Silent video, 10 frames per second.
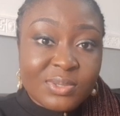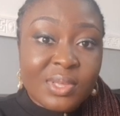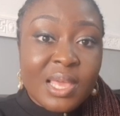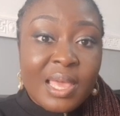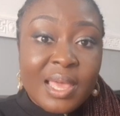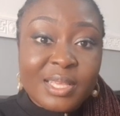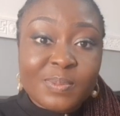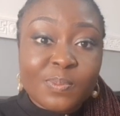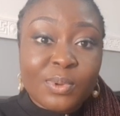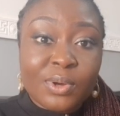to
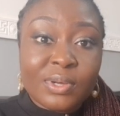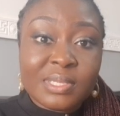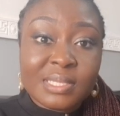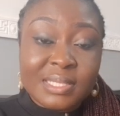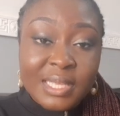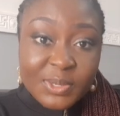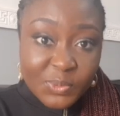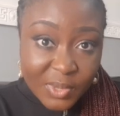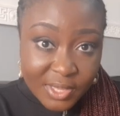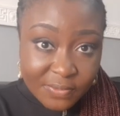explore
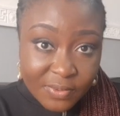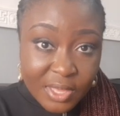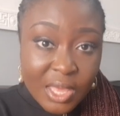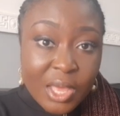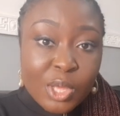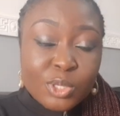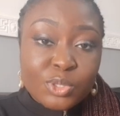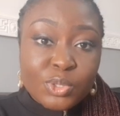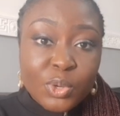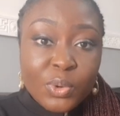Sendwave.
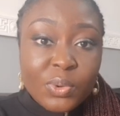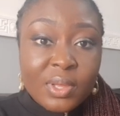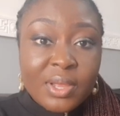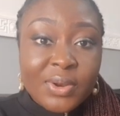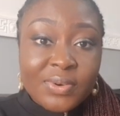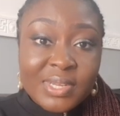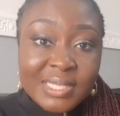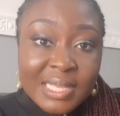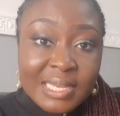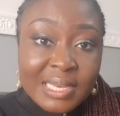So
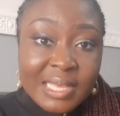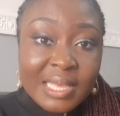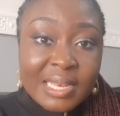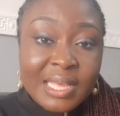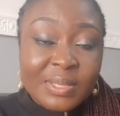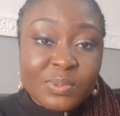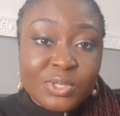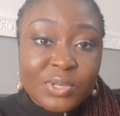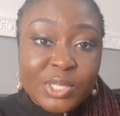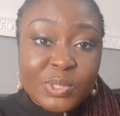recently a client
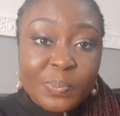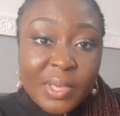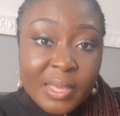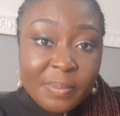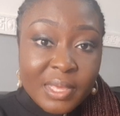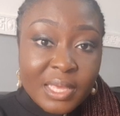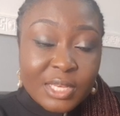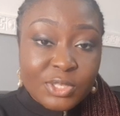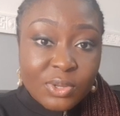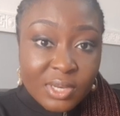was trying to pay me
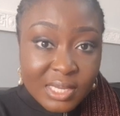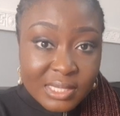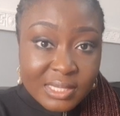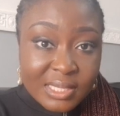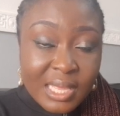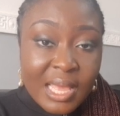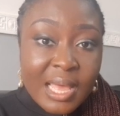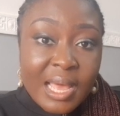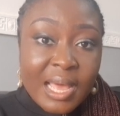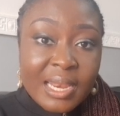in dollars,
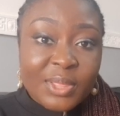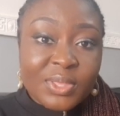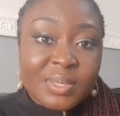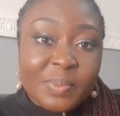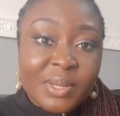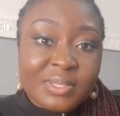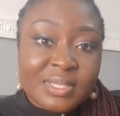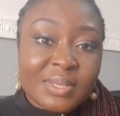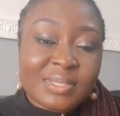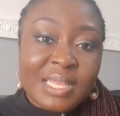and I thought about
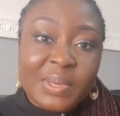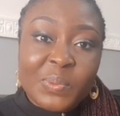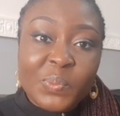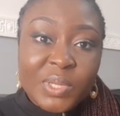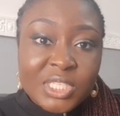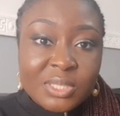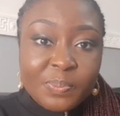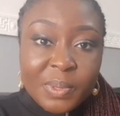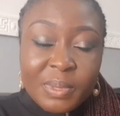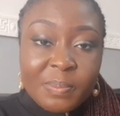it. I was like,
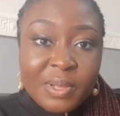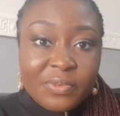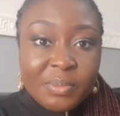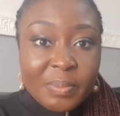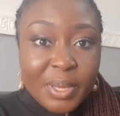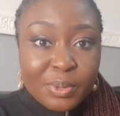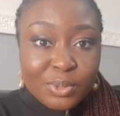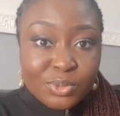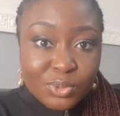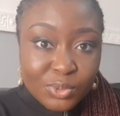which payment platform am I
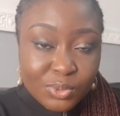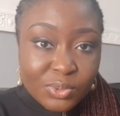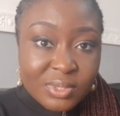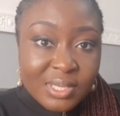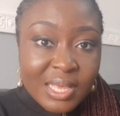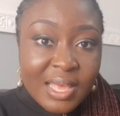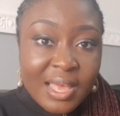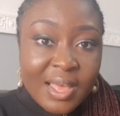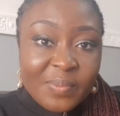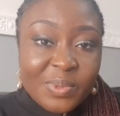going to use?
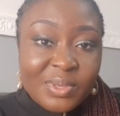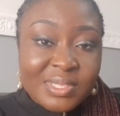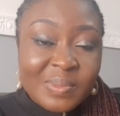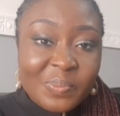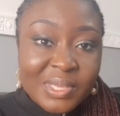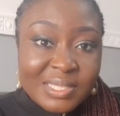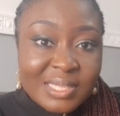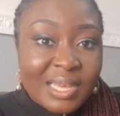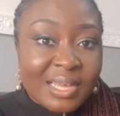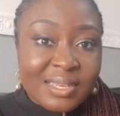I've been using
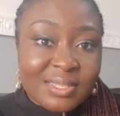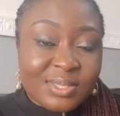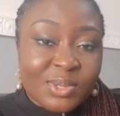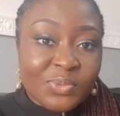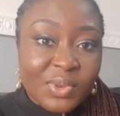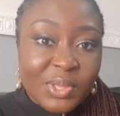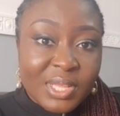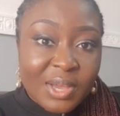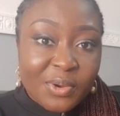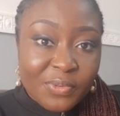Paystack and it's not really
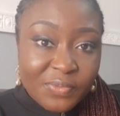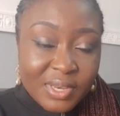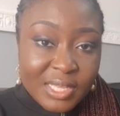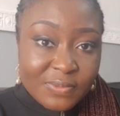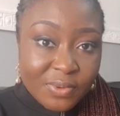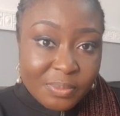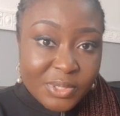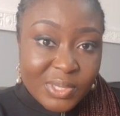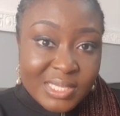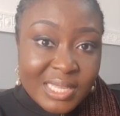that convenient for
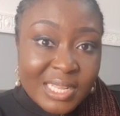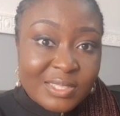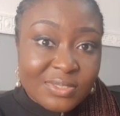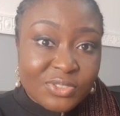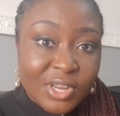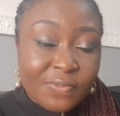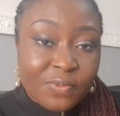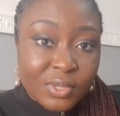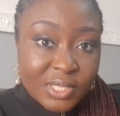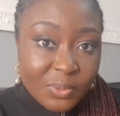me, so I decided to try
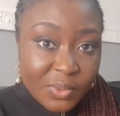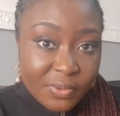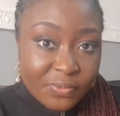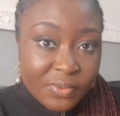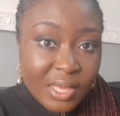Flutterwave.